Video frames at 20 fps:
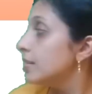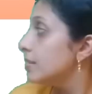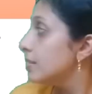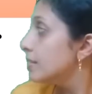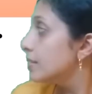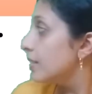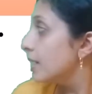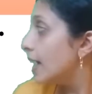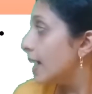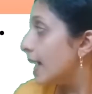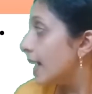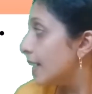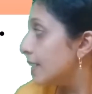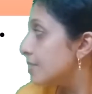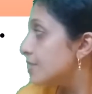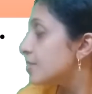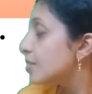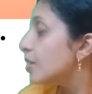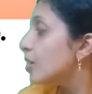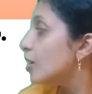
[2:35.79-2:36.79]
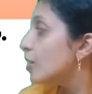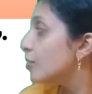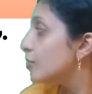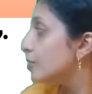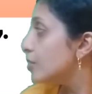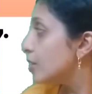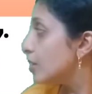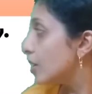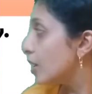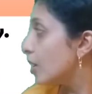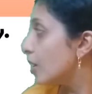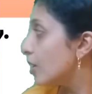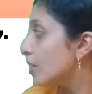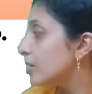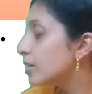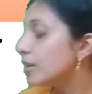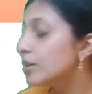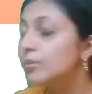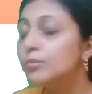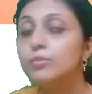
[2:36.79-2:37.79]
The hands of the
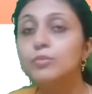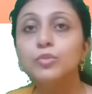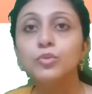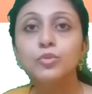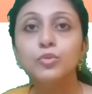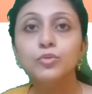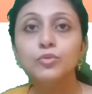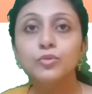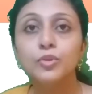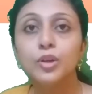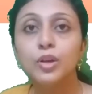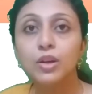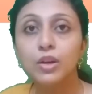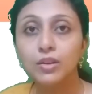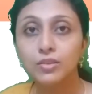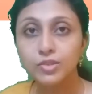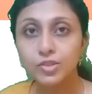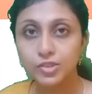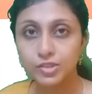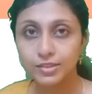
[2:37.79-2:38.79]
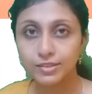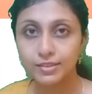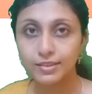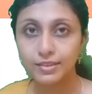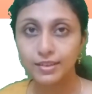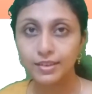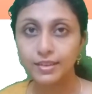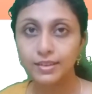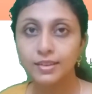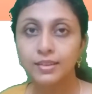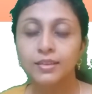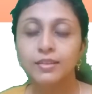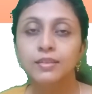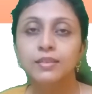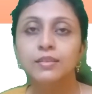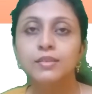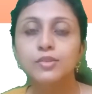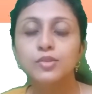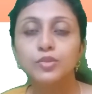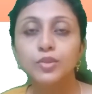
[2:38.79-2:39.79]
clock move constantly.
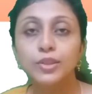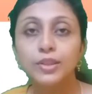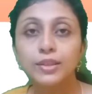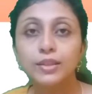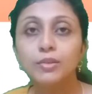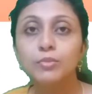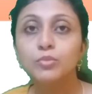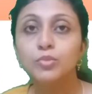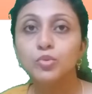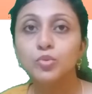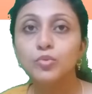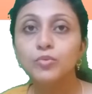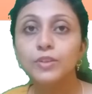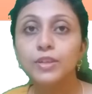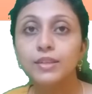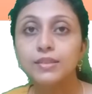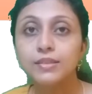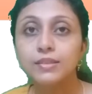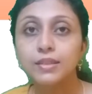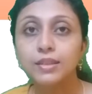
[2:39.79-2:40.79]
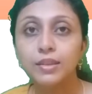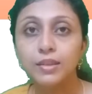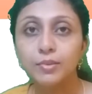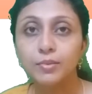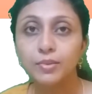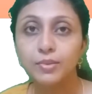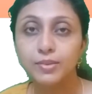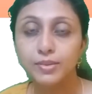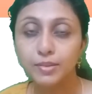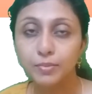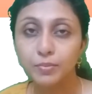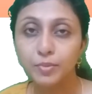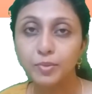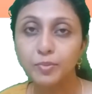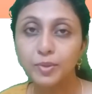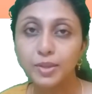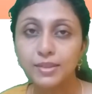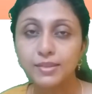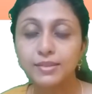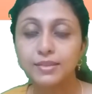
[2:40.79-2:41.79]
So here move is the simple
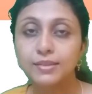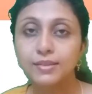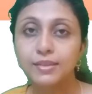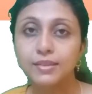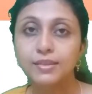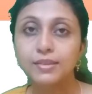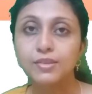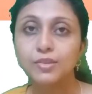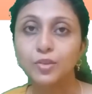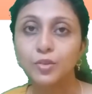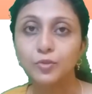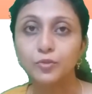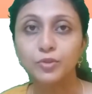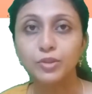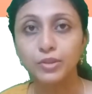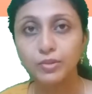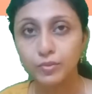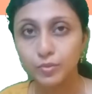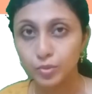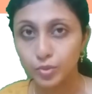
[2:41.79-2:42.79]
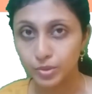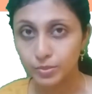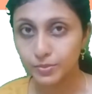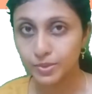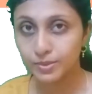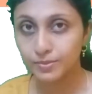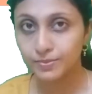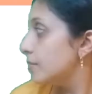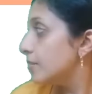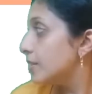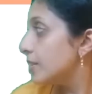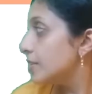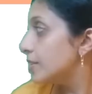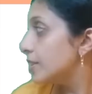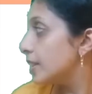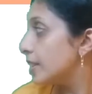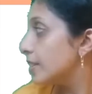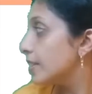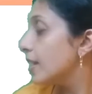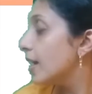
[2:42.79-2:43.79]
present tense of the verb.
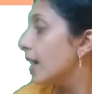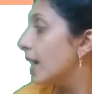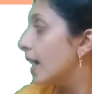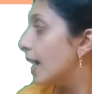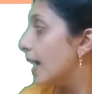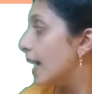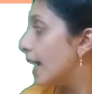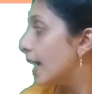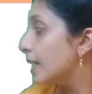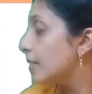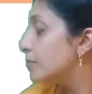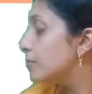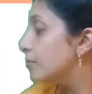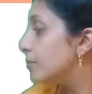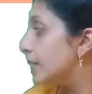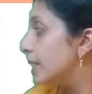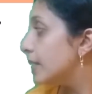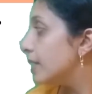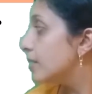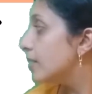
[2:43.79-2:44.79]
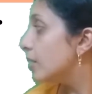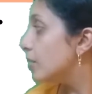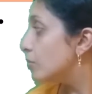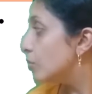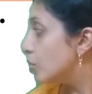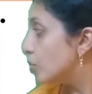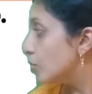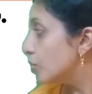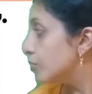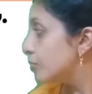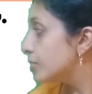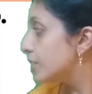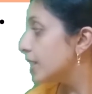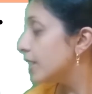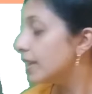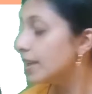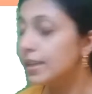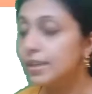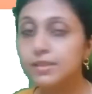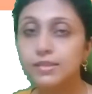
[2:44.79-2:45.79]
Everything had been moved
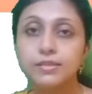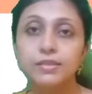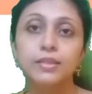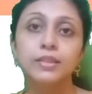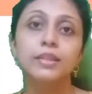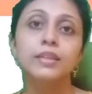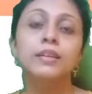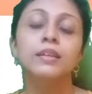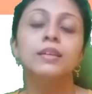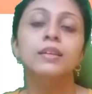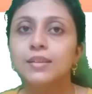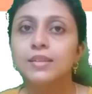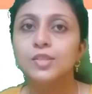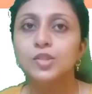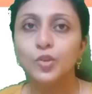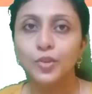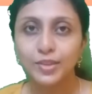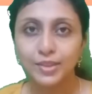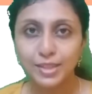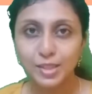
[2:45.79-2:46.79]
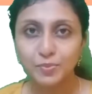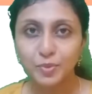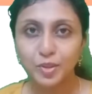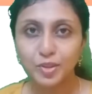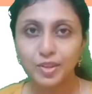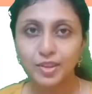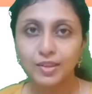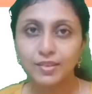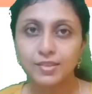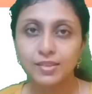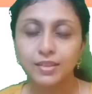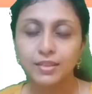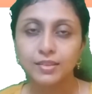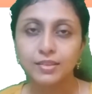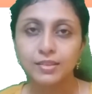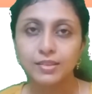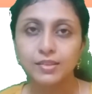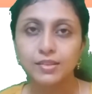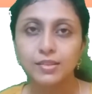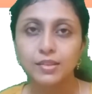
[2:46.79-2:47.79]
yesterday. So in this particular
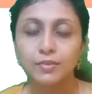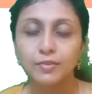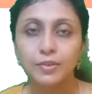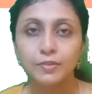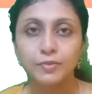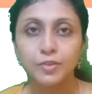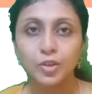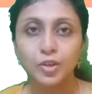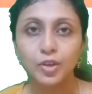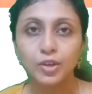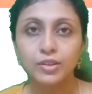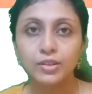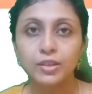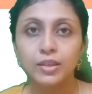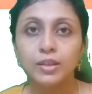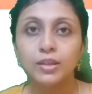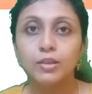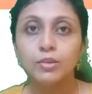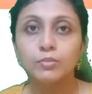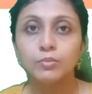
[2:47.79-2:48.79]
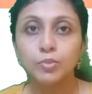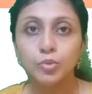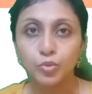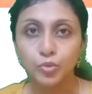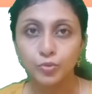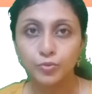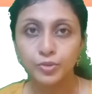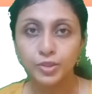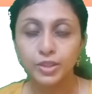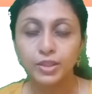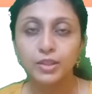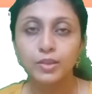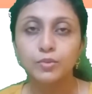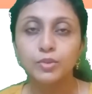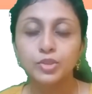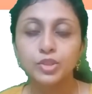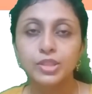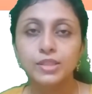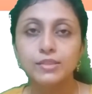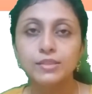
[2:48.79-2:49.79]
sentence, we've got moved,
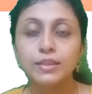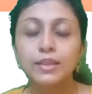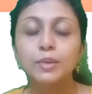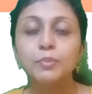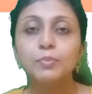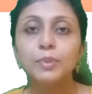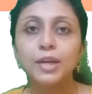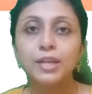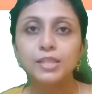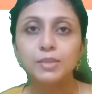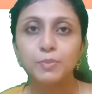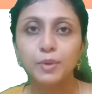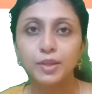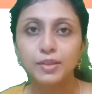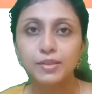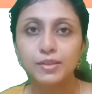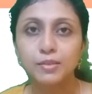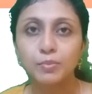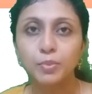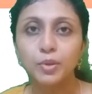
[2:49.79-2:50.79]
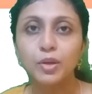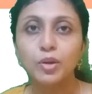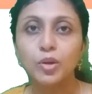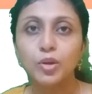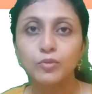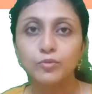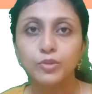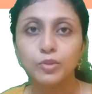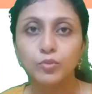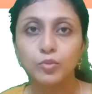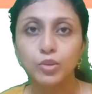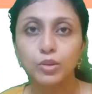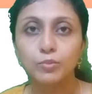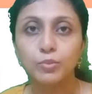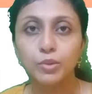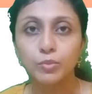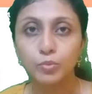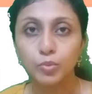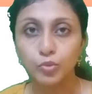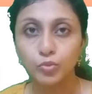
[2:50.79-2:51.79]
which is the past participle of the
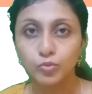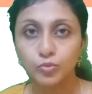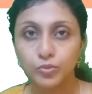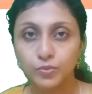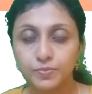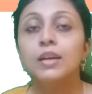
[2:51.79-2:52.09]
verb move.